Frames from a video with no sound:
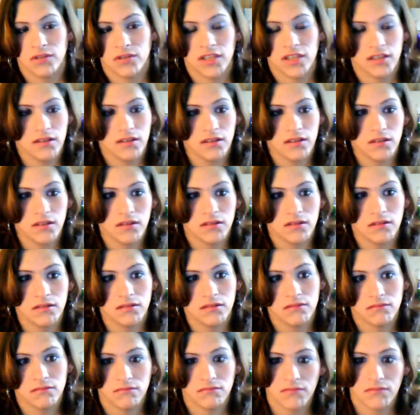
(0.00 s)

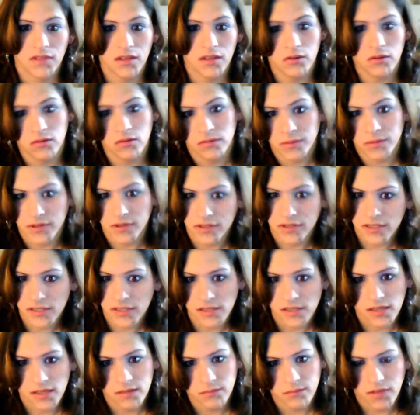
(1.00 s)
killed the old
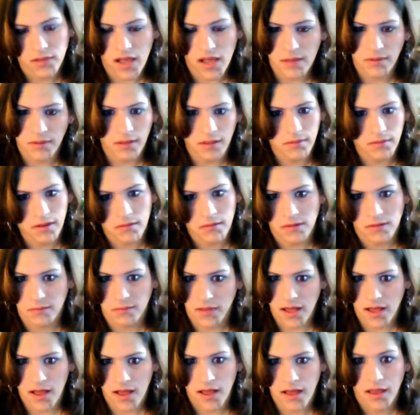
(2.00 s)
person, blah blah blah blah
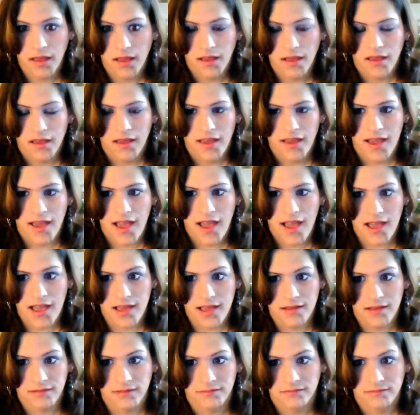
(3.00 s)
blah.
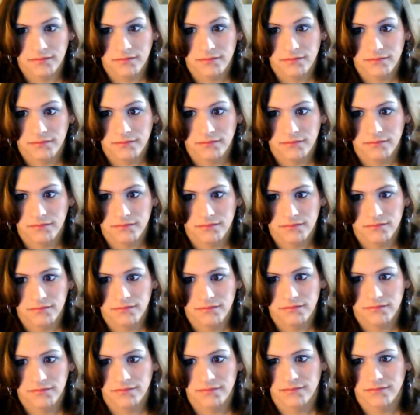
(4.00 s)
And
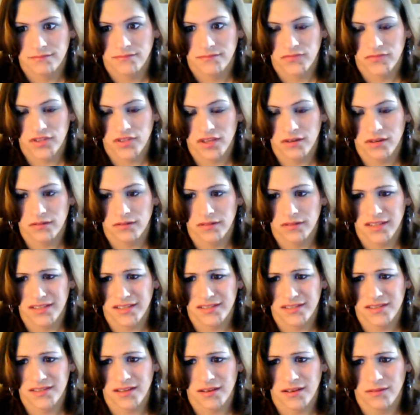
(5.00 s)
you know,
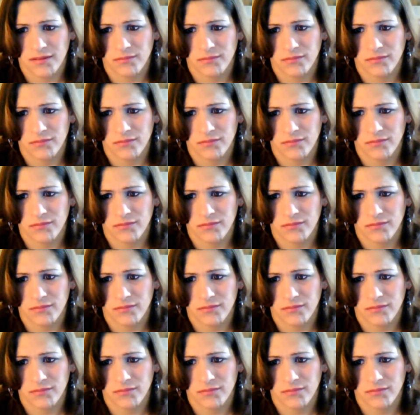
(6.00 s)
he's